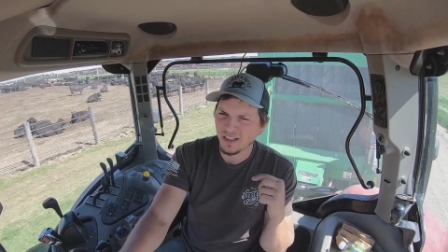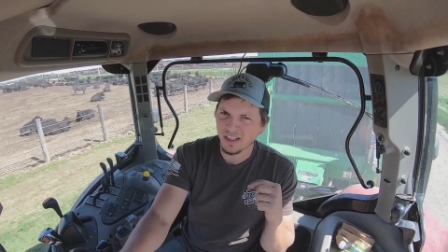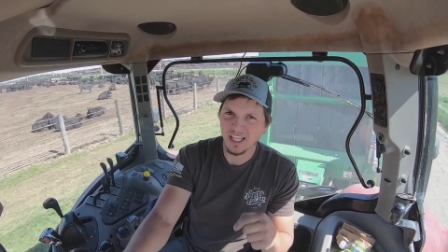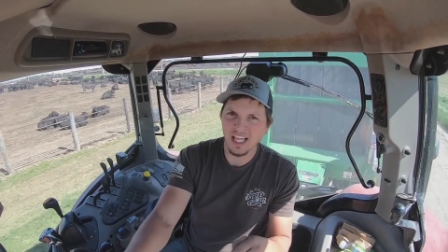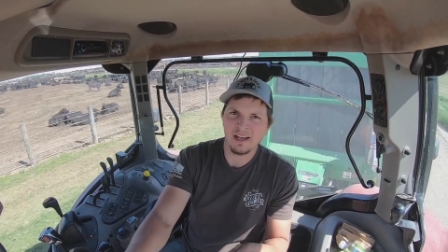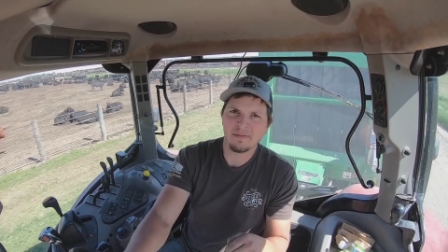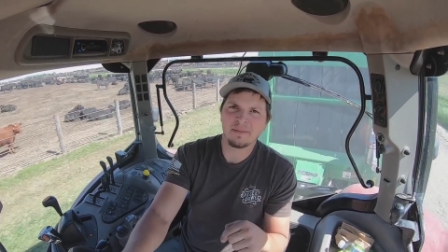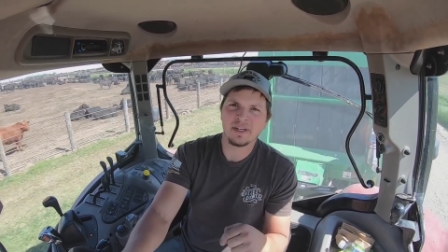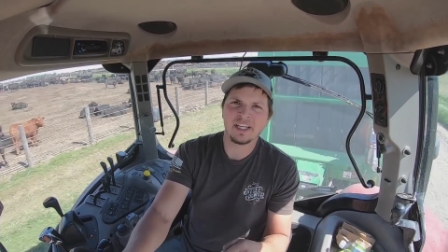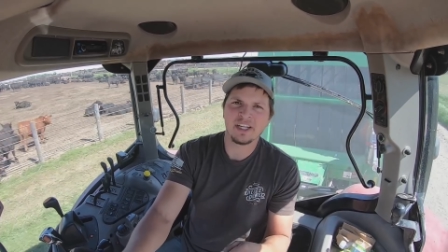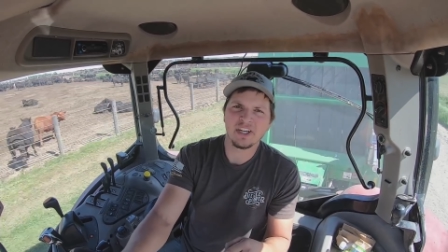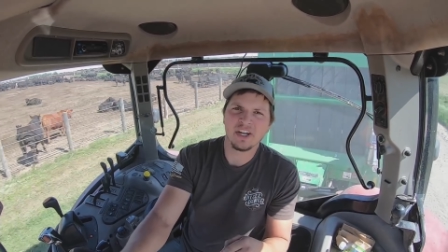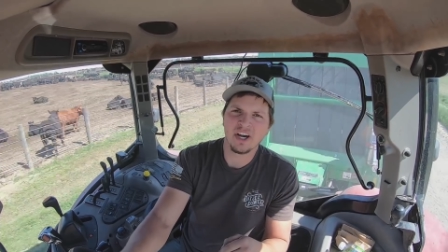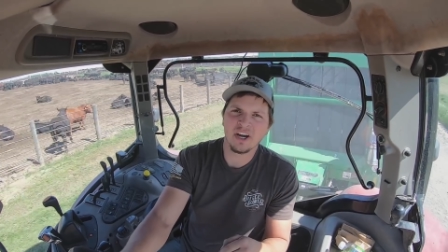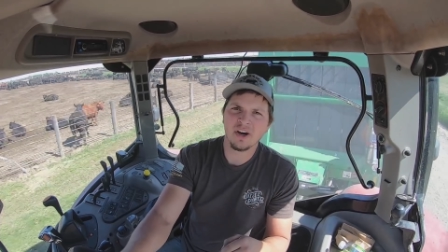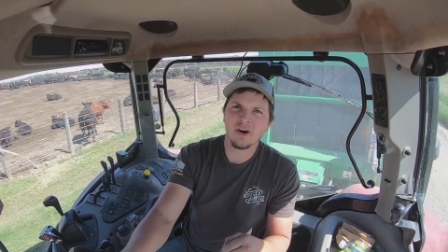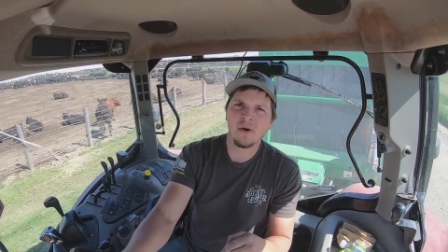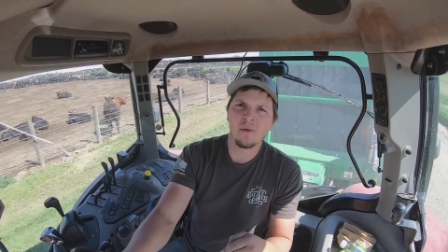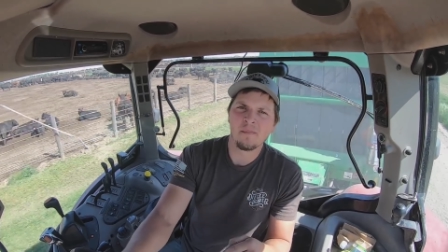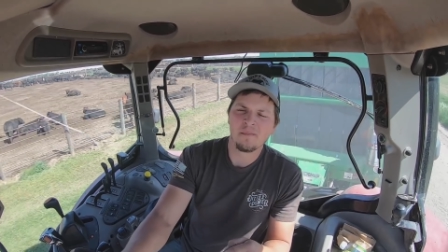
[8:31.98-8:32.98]
let me
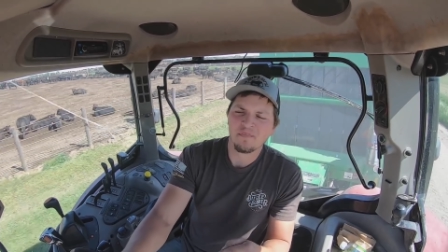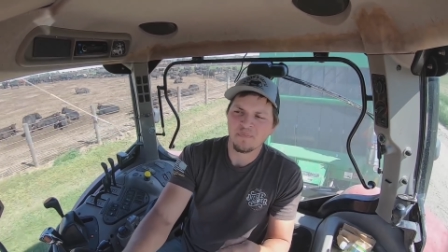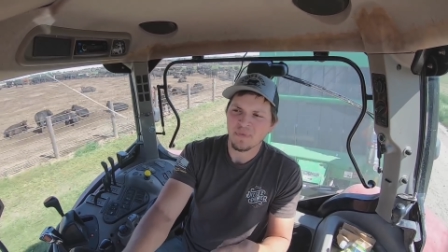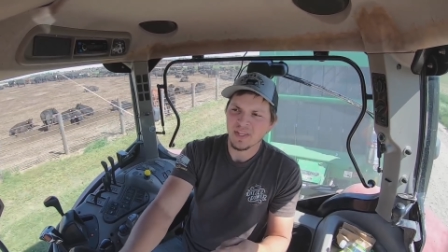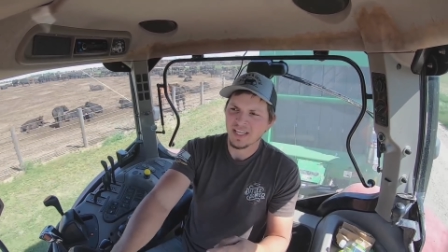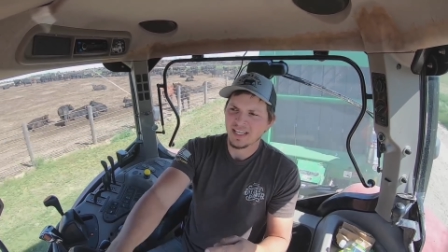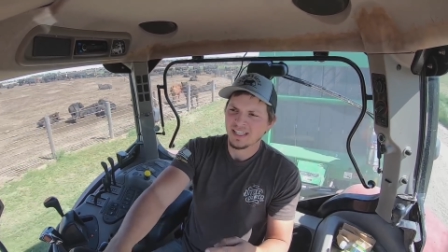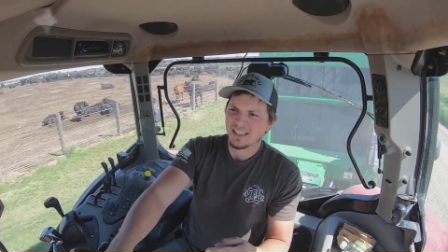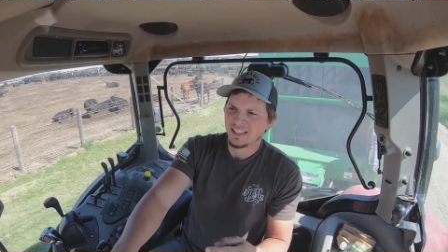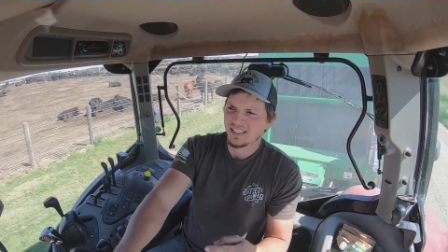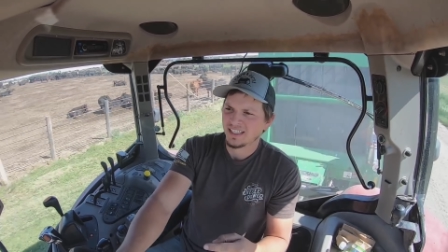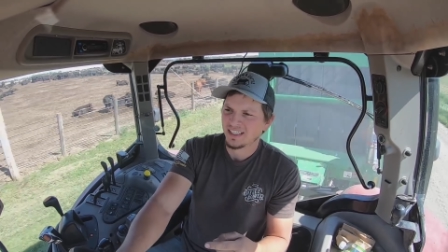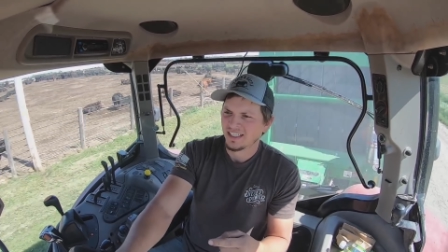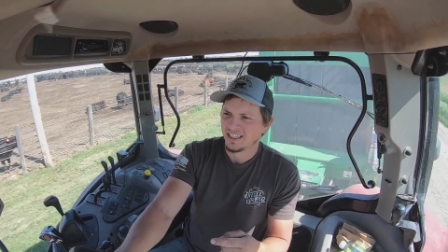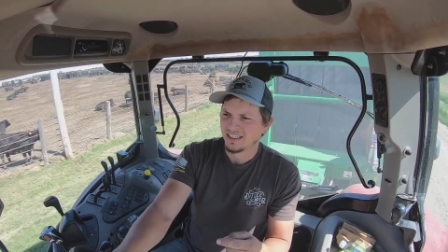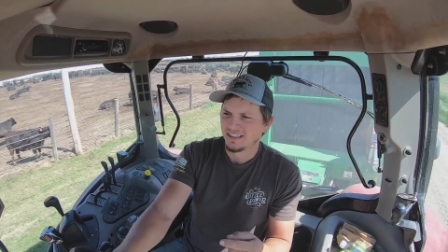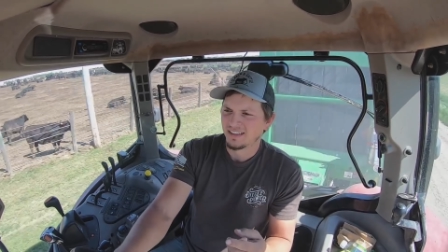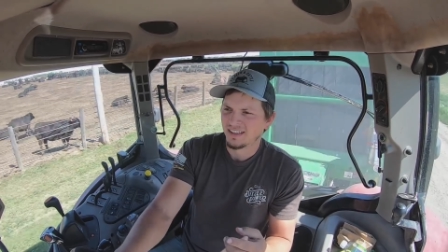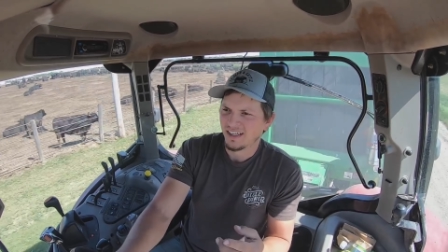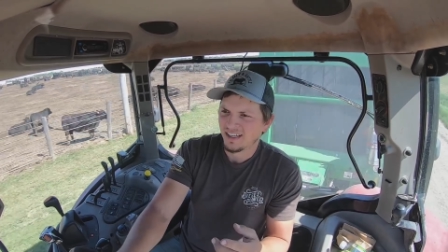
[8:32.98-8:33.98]
know.
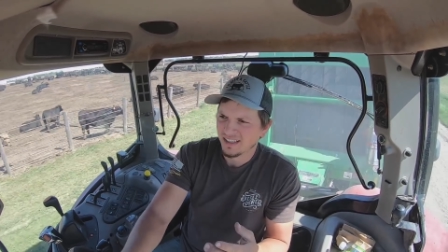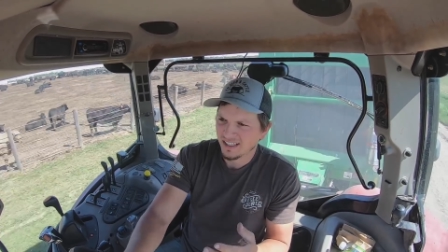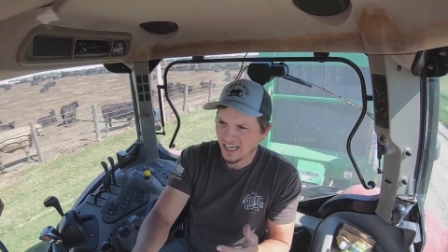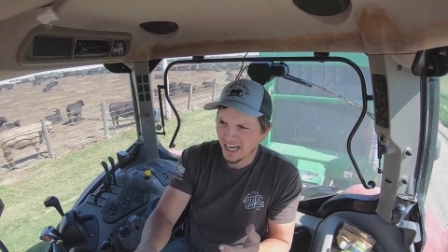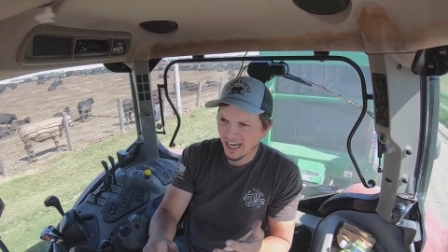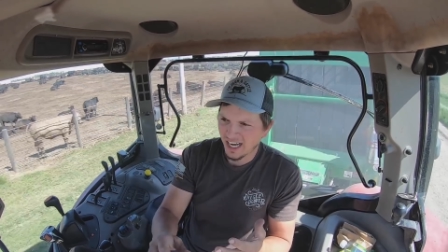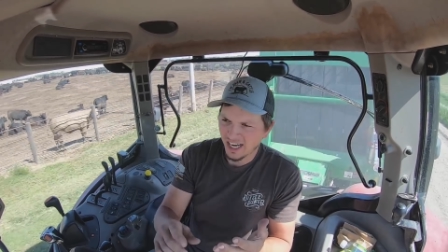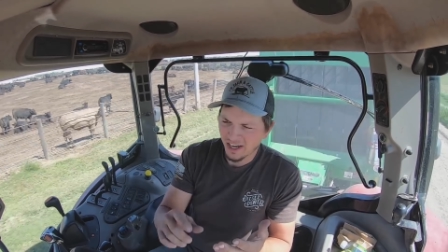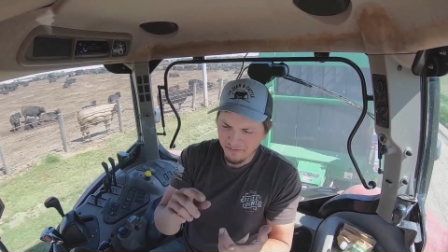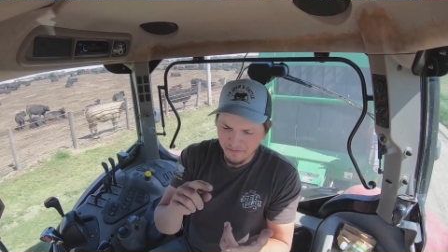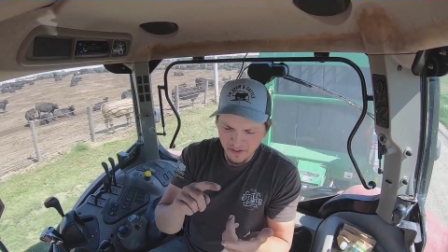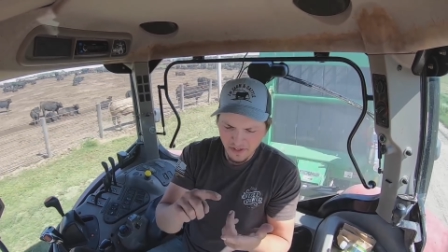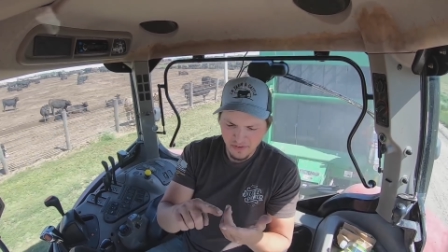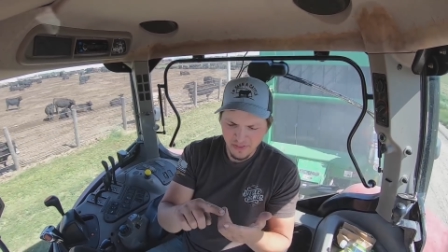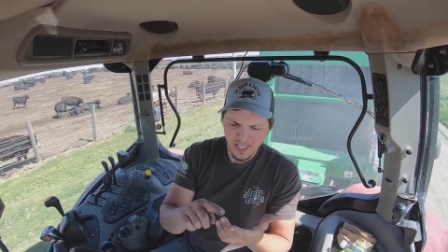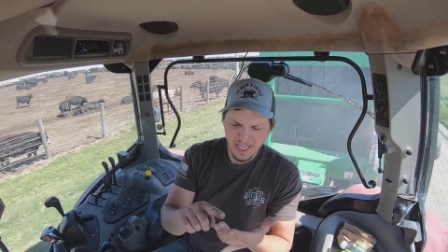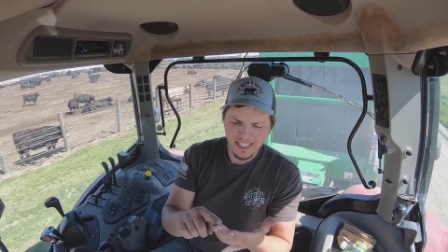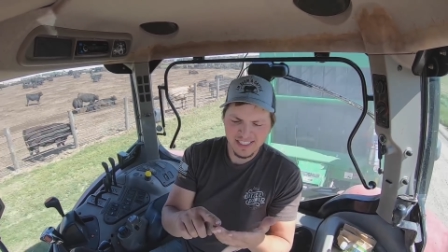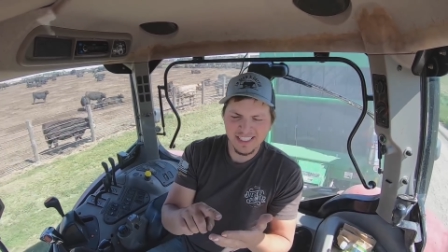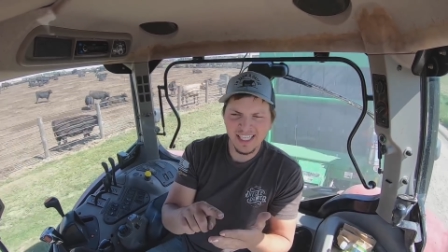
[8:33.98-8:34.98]
A few
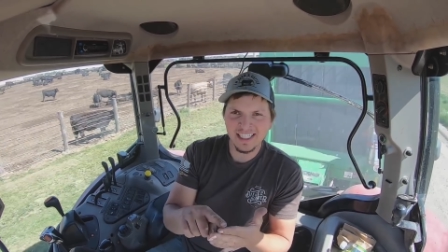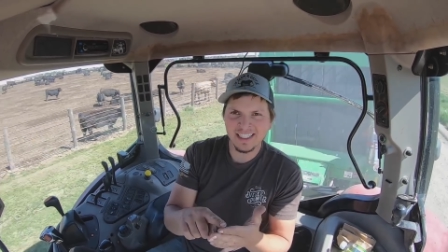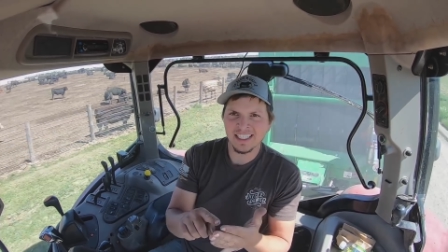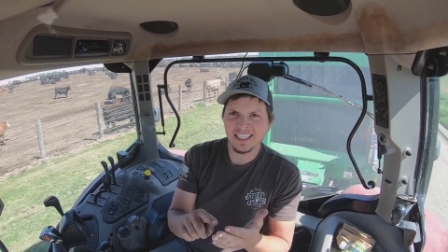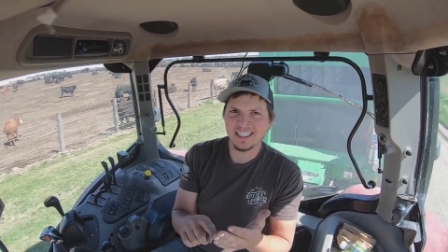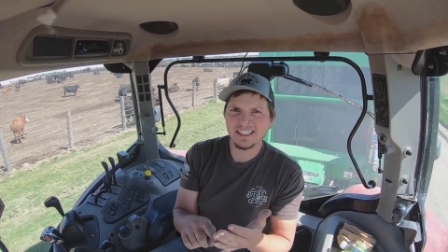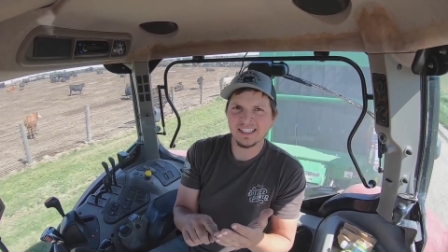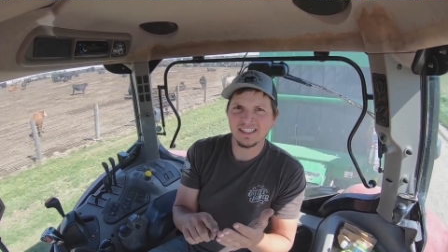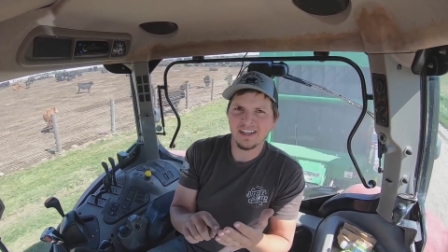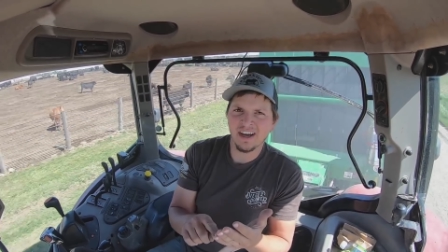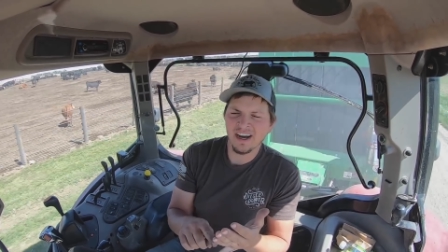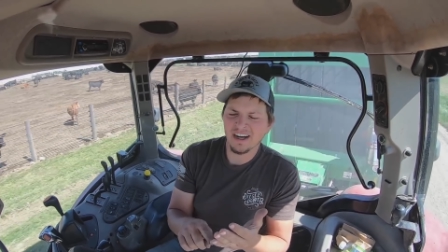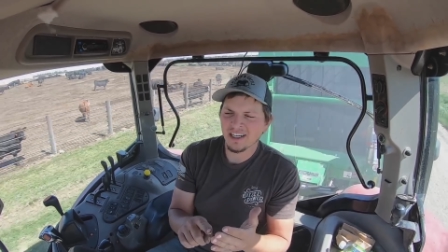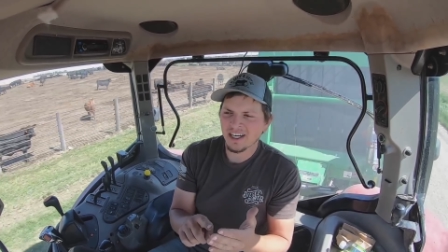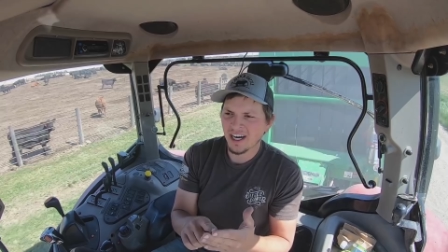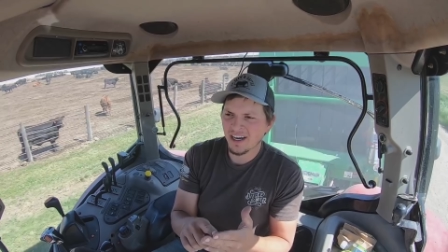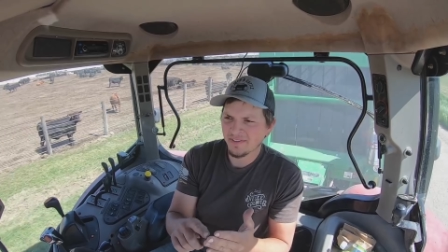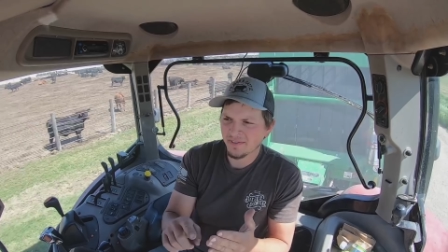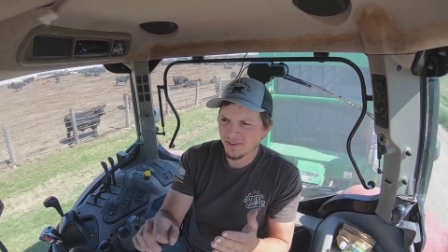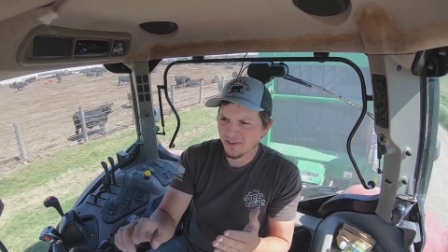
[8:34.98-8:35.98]
things I did to
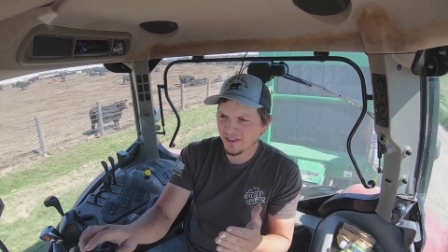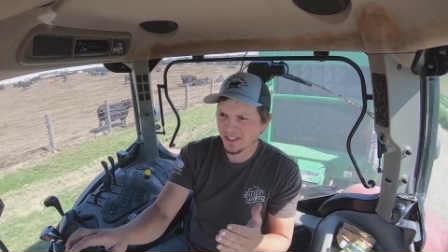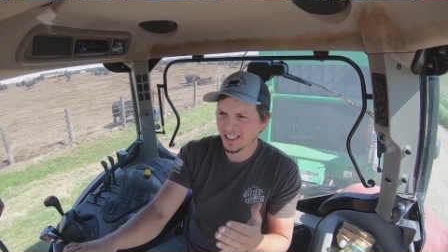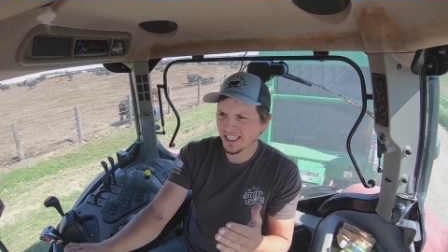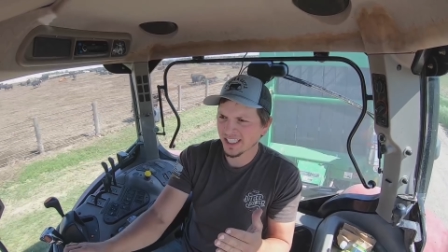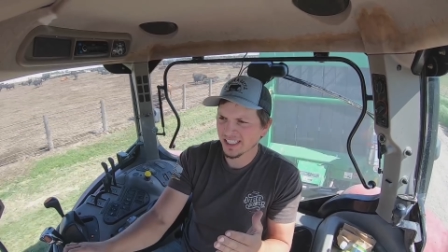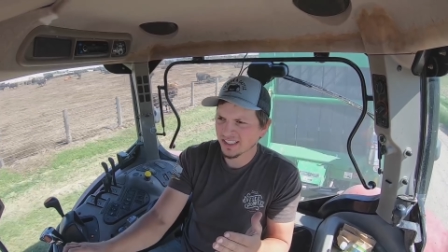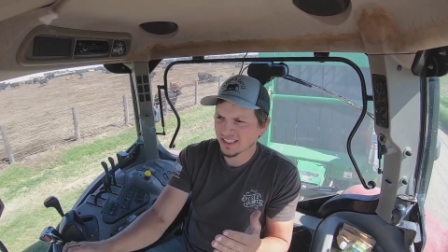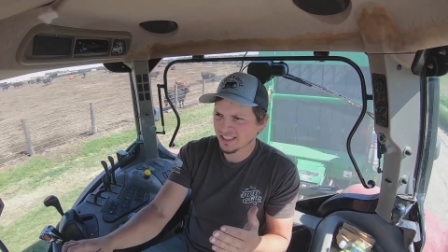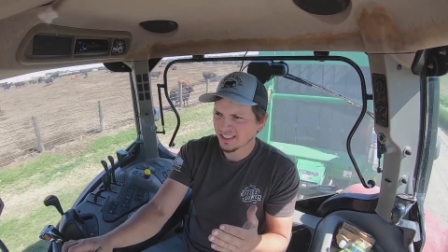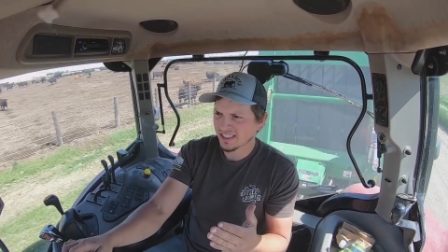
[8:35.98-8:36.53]
knock off your list,